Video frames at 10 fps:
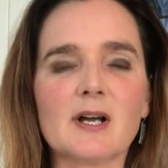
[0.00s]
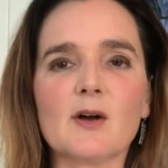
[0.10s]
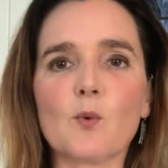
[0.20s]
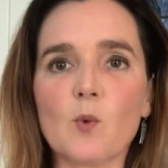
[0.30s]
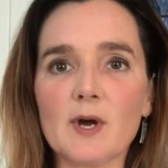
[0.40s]

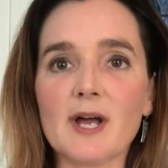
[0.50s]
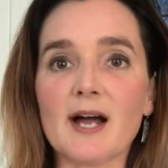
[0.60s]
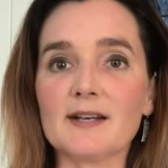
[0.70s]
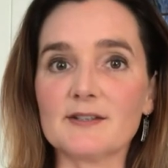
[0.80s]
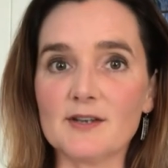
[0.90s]
what
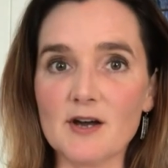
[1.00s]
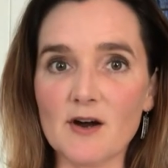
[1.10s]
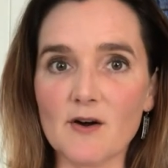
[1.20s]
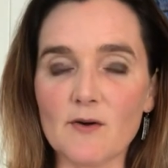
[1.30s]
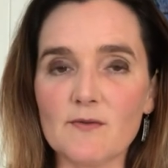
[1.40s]
I
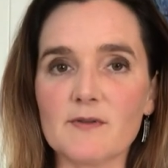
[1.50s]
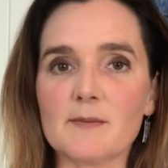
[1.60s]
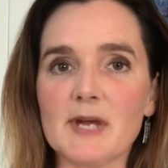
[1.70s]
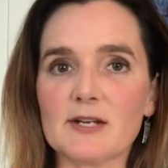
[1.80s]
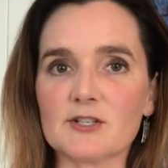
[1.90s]
know
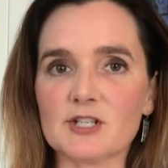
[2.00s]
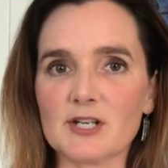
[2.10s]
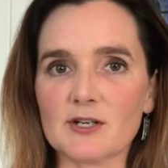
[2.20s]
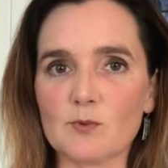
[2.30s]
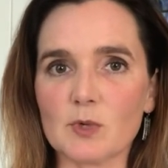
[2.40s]
from
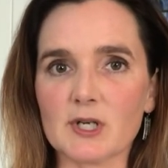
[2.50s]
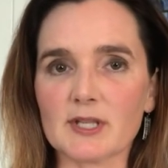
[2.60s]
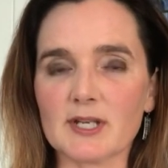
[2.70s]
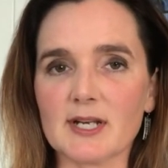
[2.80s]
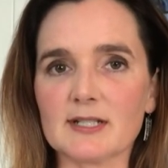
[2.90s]
energetic
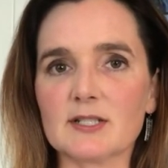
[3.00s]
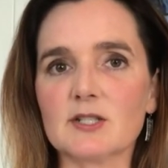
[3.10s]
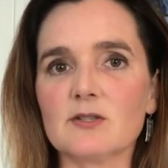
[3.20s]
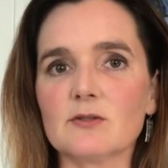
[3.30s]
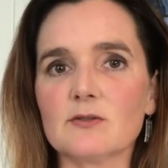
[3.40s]
work that I
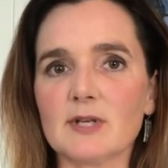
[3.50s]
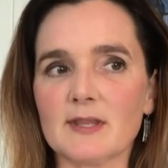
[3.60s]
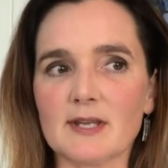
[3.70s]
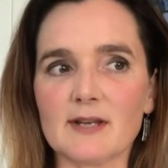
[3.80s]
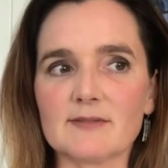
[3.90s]
do
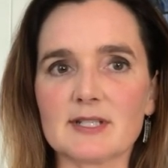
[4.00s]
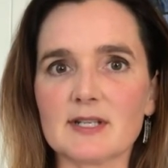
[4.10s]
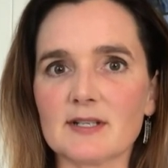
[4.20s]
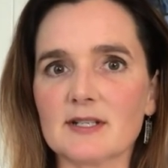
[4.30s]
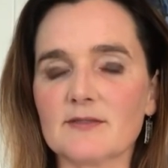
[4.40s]
and that I've
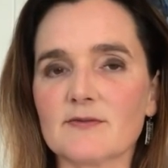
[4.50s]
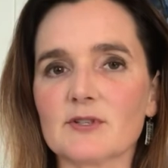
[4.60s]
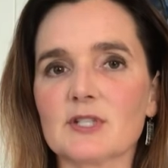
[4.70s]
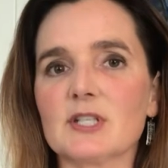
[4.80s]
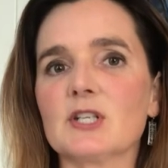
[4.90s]
studied for
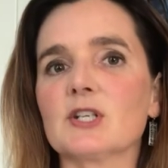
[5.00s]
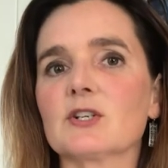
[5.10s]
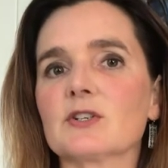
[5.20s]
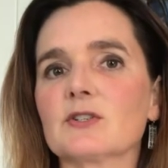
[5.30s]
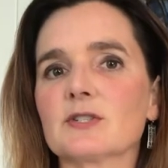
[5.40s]

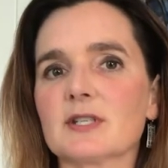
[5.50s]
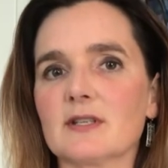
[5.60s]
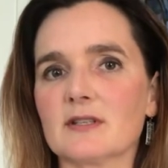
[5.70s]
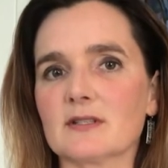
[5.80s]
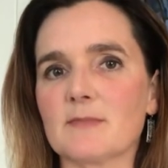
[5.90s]
years
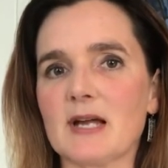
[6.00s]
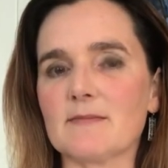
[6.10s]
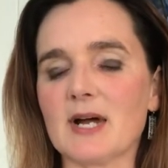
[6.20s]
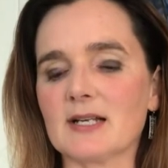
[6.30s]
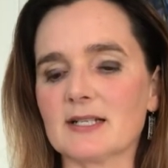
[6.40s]
and this
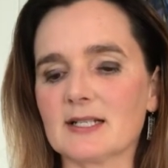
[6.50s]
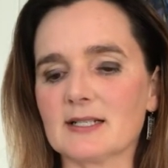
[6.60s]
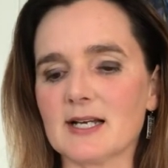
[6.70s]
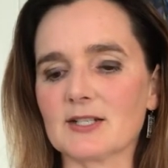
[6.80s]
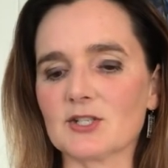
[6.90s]
mind-body
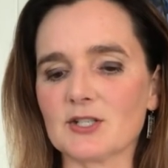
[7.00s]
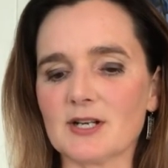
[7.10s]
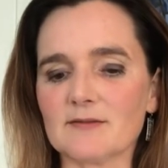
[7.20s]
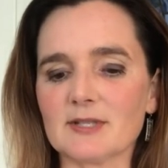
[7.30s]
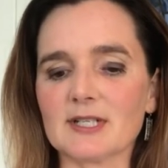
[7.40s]
connection.
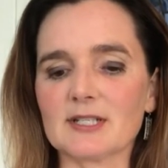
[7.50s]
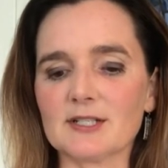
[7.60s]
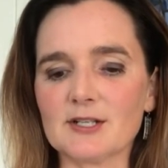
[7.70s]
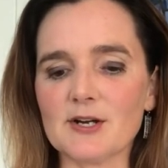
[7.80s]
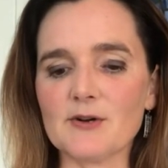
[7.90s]
I'm like,
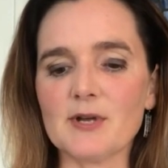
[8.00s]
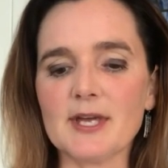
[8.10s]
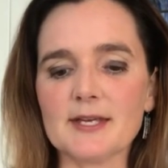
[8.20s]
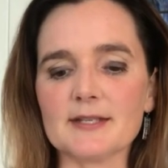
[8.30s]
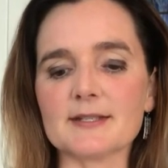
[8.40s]
you know,
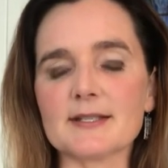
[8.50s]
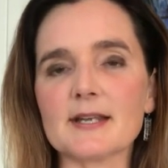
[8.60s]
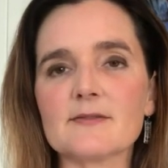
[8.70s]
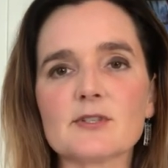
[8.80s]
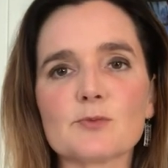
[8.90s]

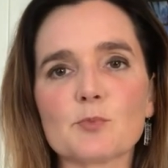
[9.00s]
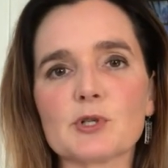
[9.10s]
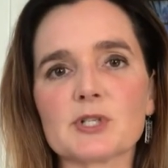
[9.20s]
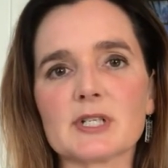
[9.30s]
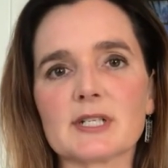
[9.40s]
instead of just
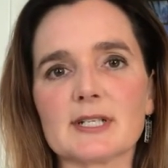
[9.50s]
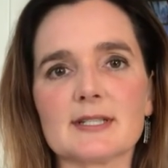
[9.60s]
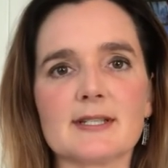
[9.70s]
pushing against